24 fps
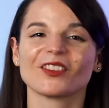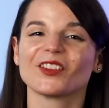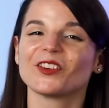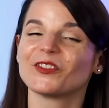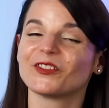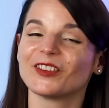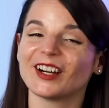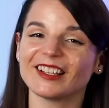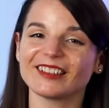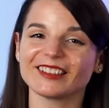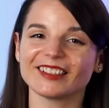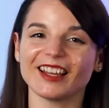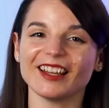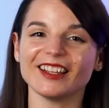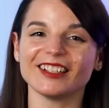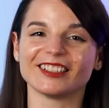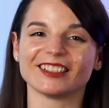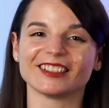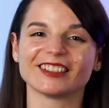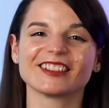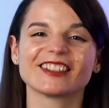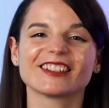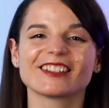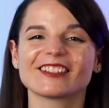Well
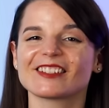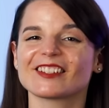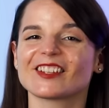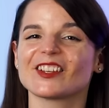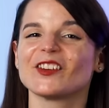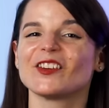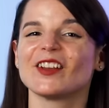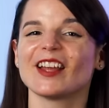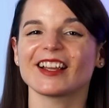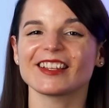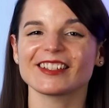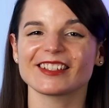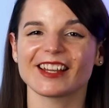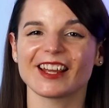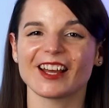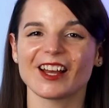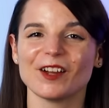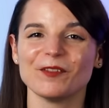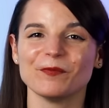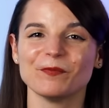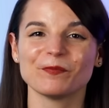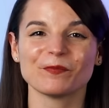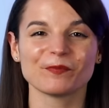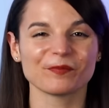done! See you next
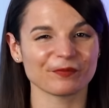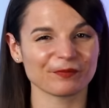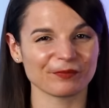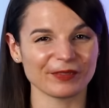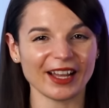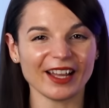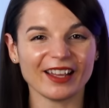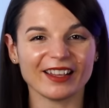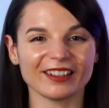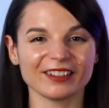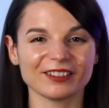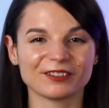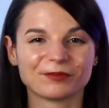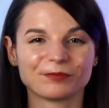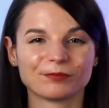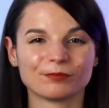time. Bye!